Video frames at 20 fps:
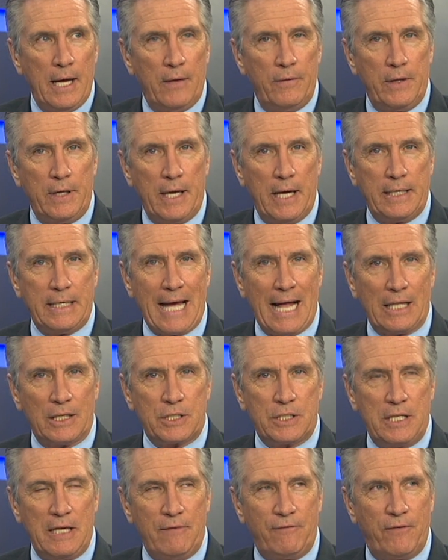The
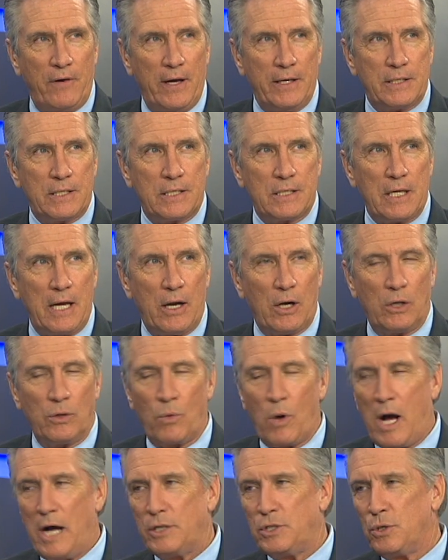Dallas defense, Aaron
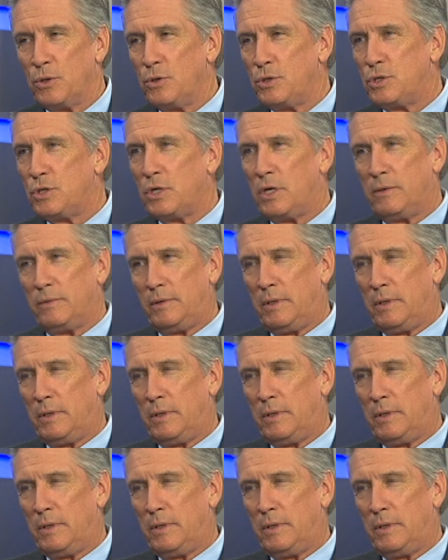Rodgers,